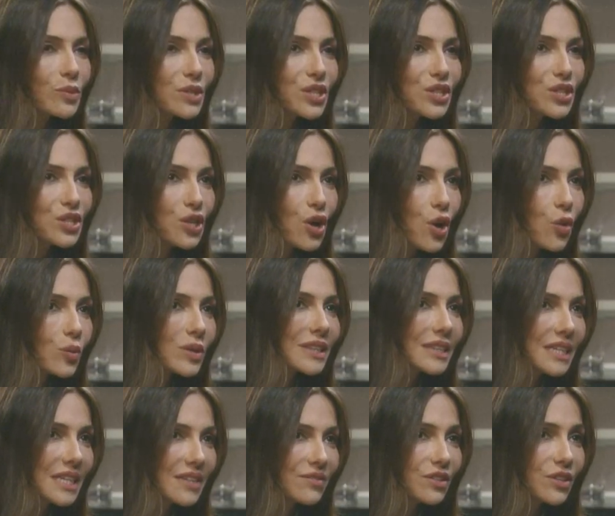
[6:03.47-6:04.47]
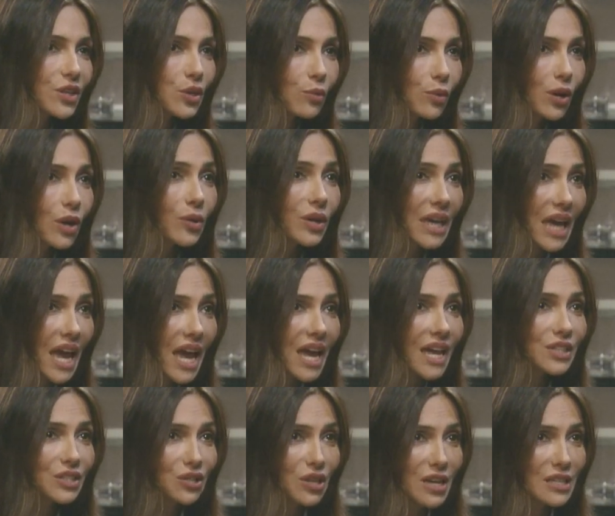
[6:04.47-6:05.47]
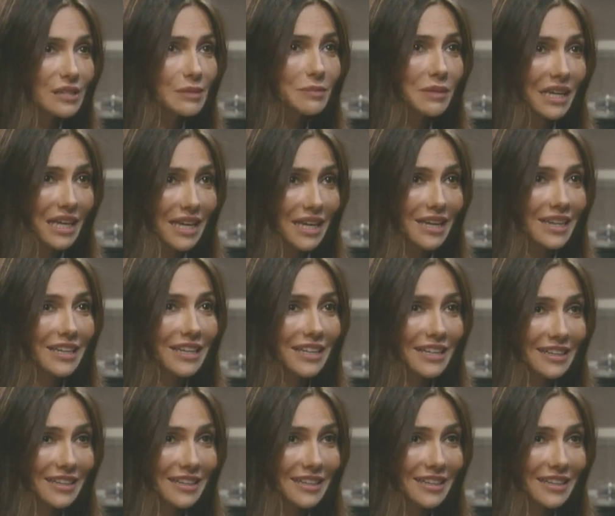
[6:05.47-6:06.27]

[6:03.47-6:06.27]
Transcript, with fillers: had was to mow so the relieved that you for... were okay. Trust me.